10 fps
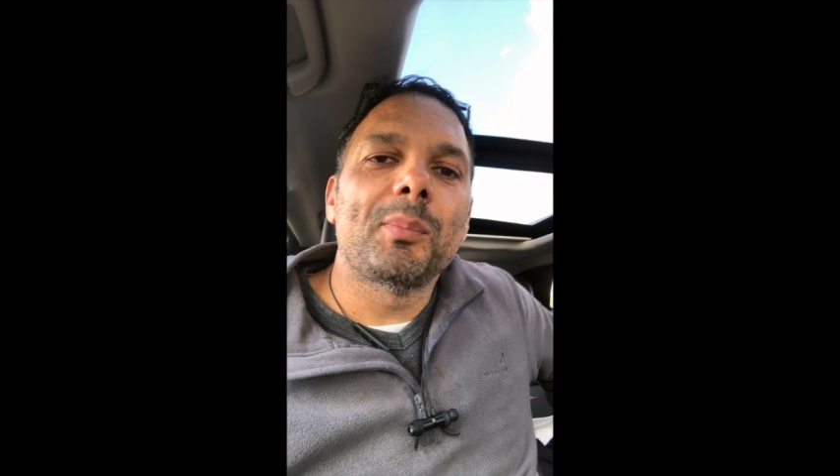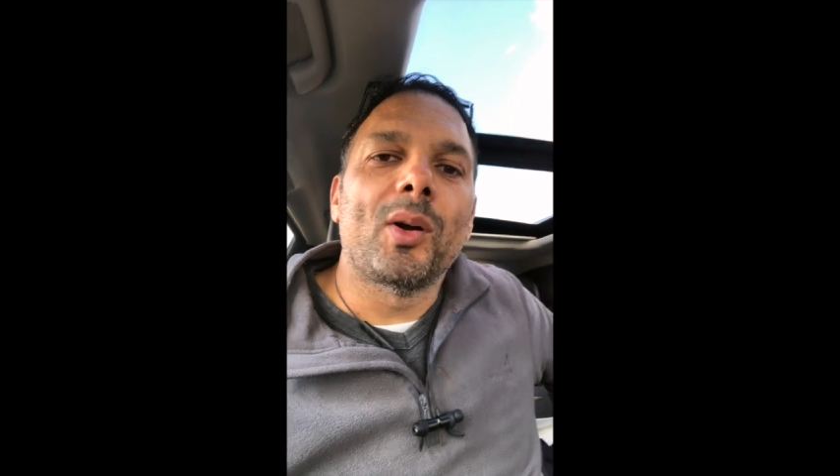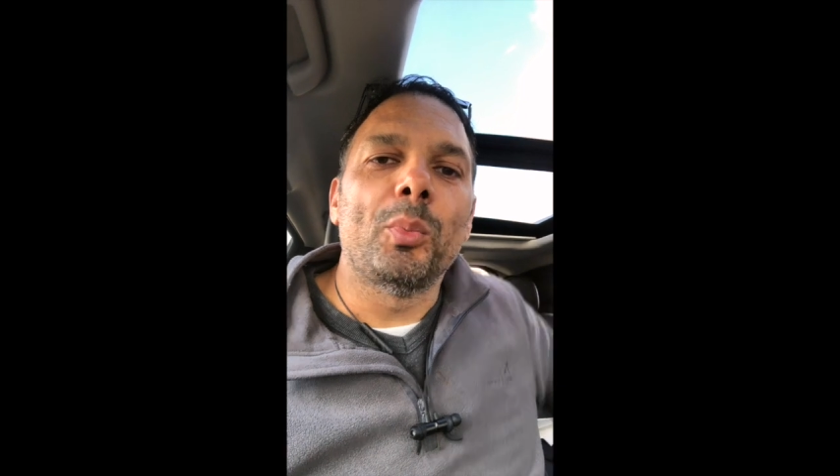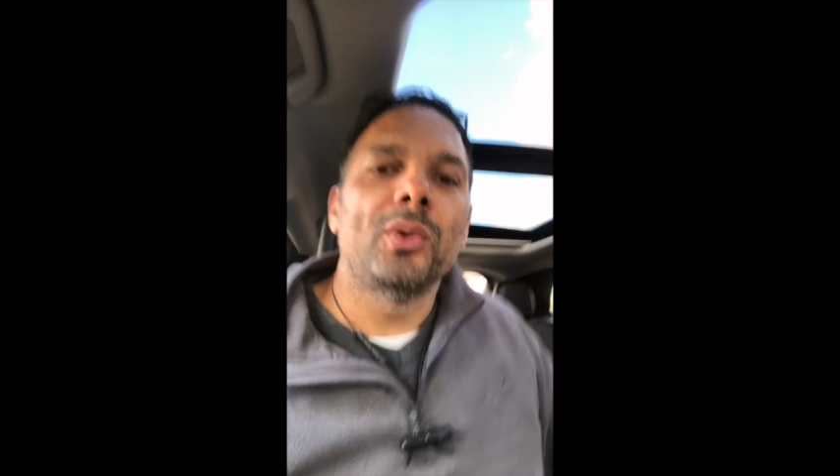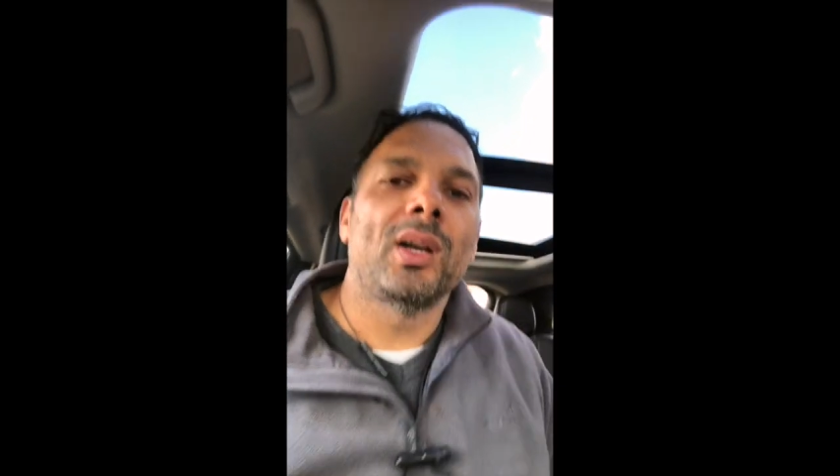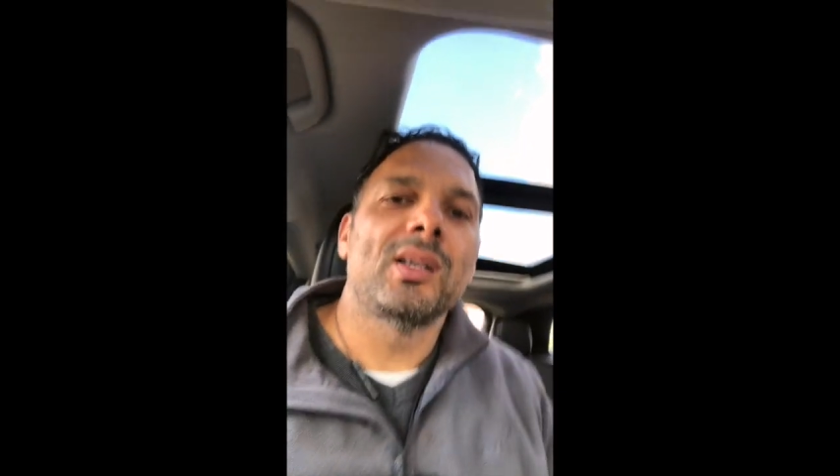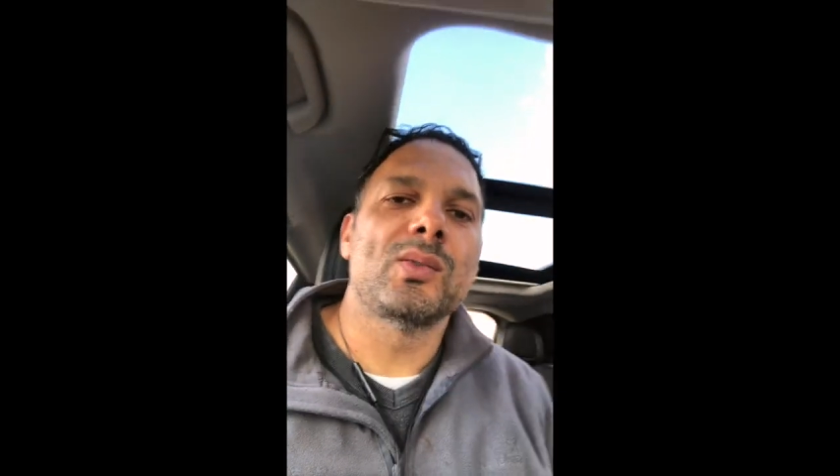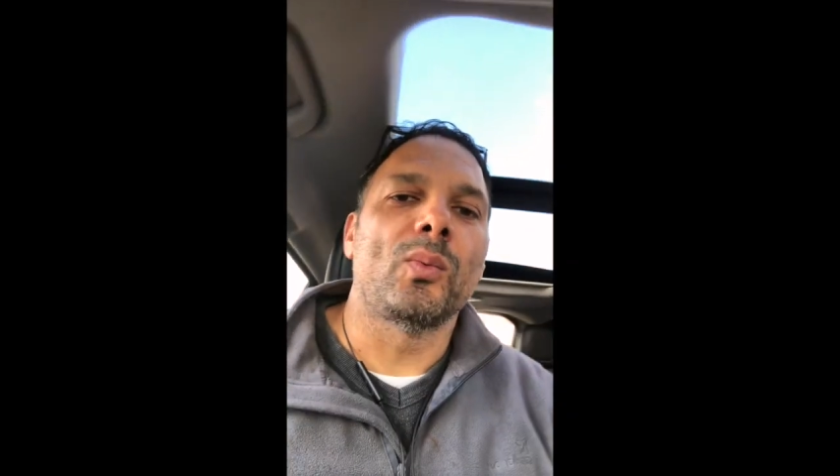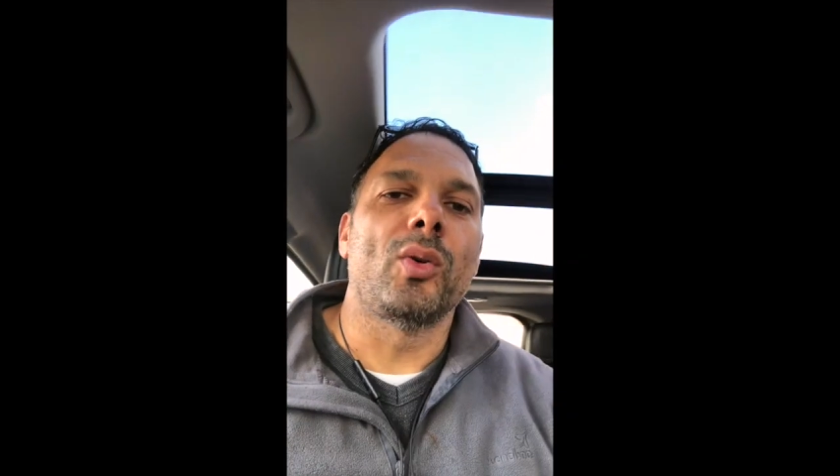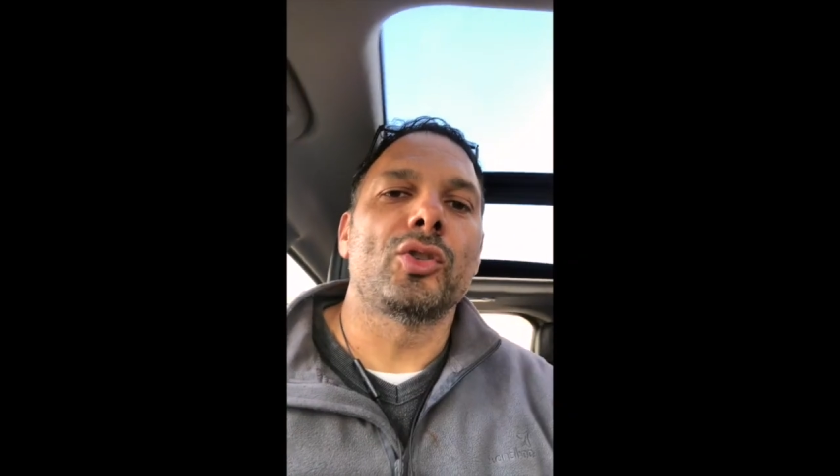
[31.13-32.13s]
hope you guys
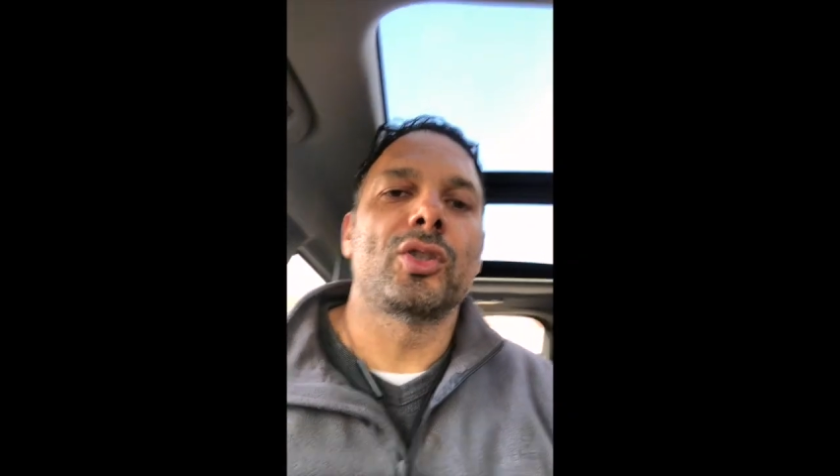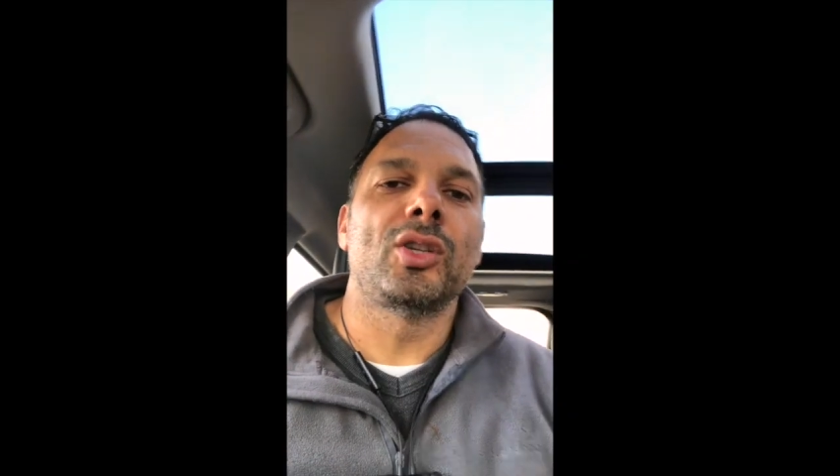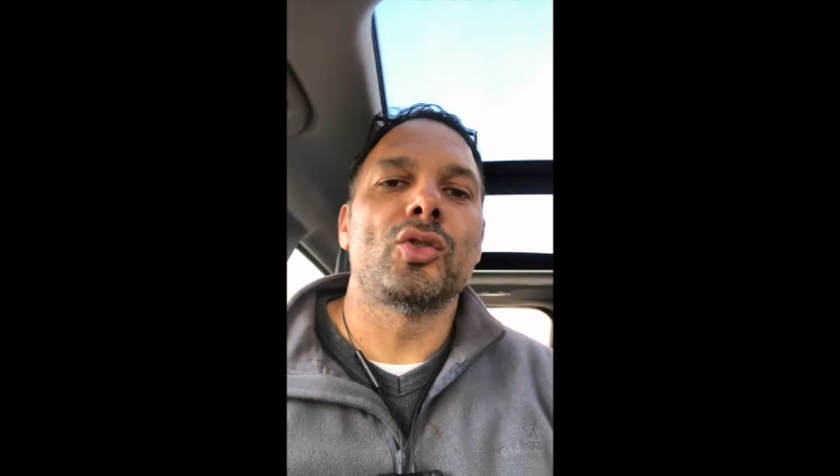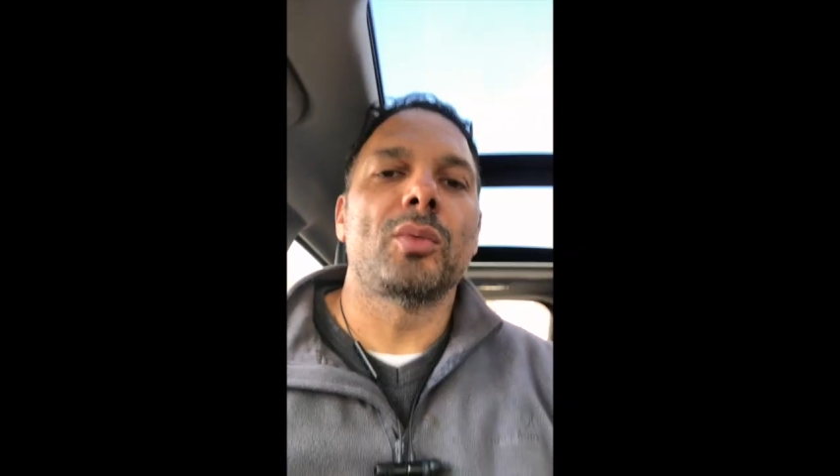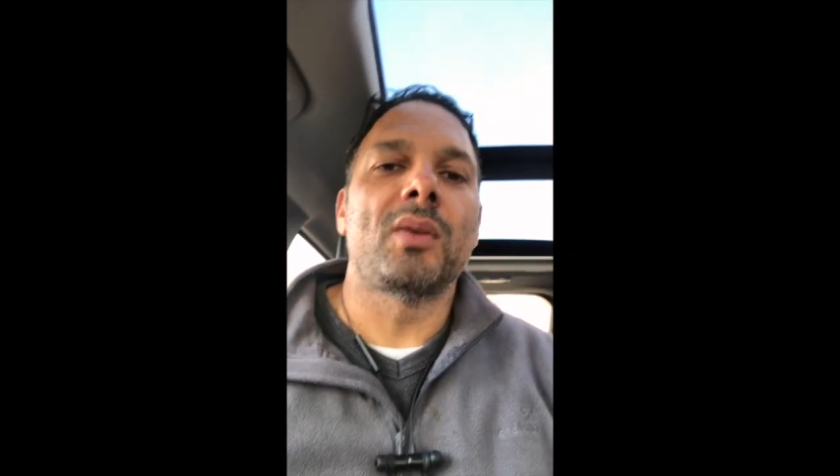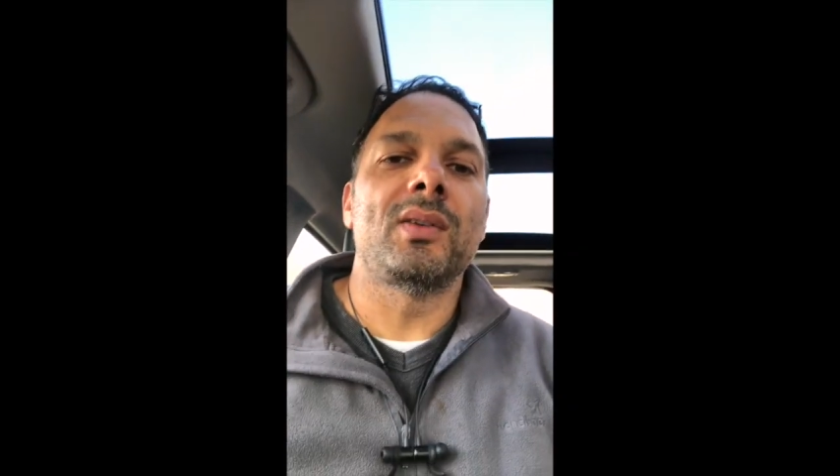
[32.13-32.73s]
watch and enjoy my